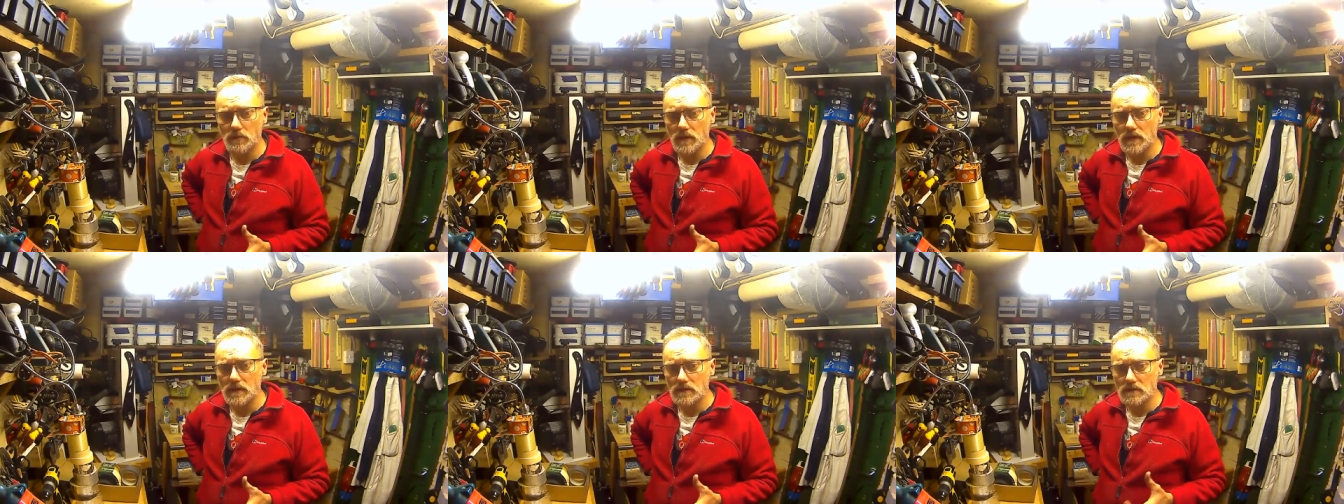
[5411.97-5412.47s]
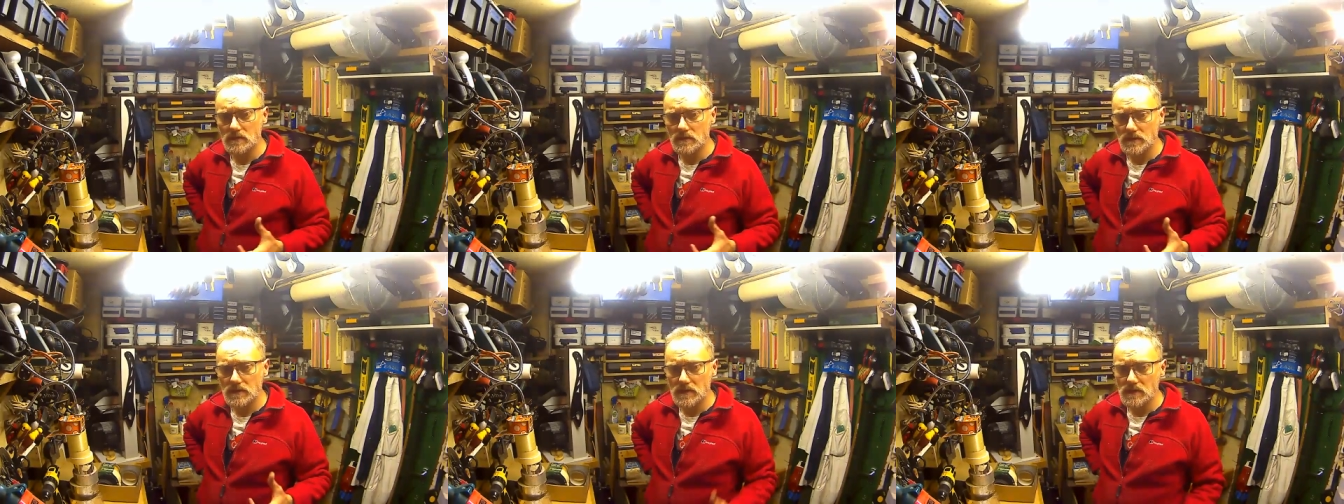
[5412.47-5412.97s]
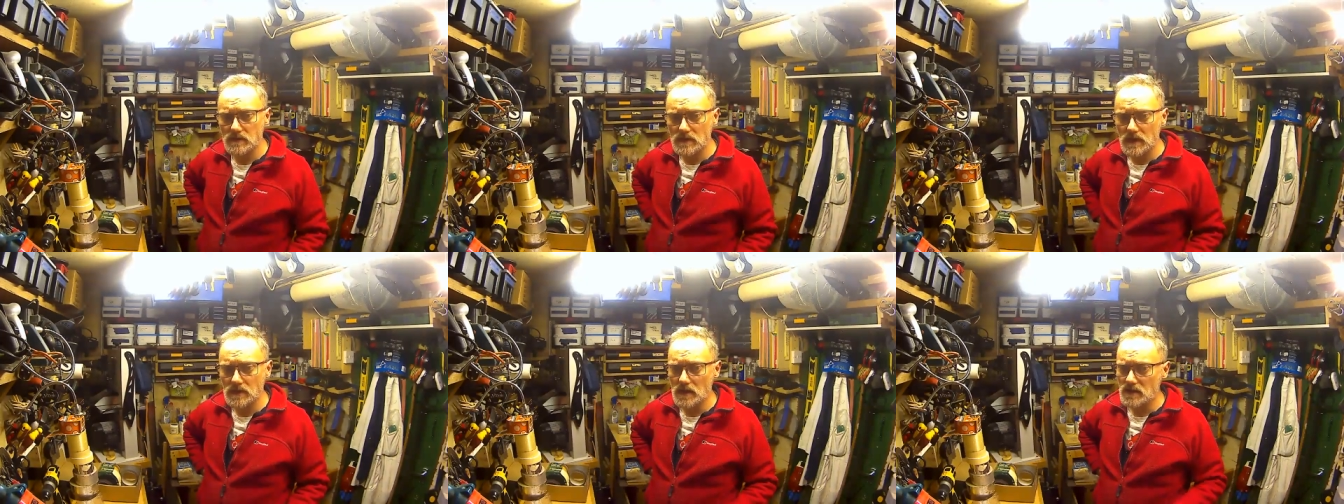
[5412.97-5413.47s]
But then 20 years of
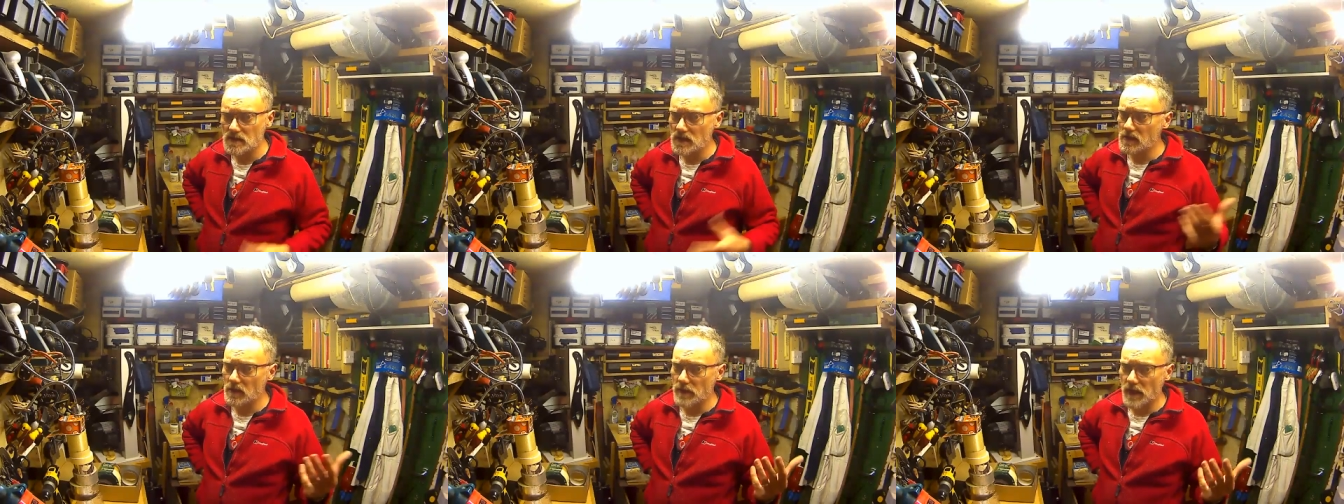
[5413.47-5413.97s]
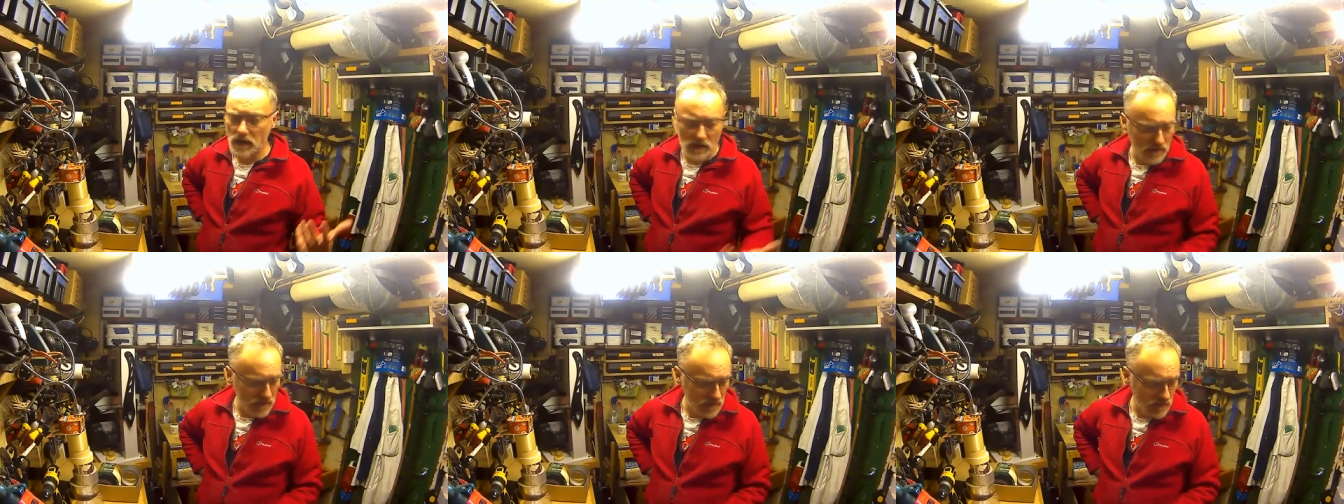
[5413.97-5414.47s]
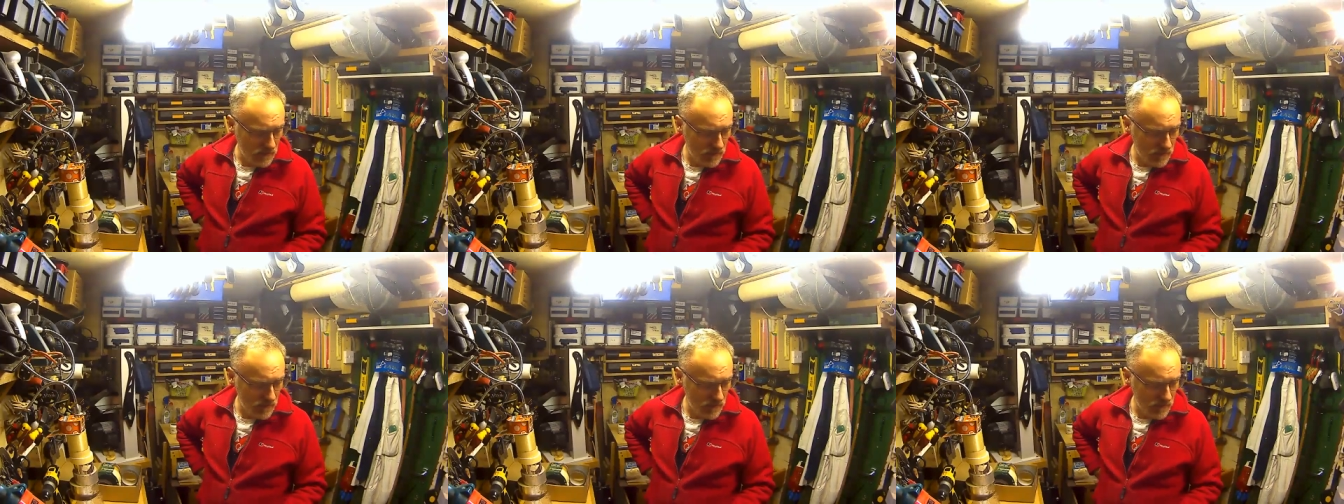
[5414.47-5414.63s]
teaching, because I didn't go back into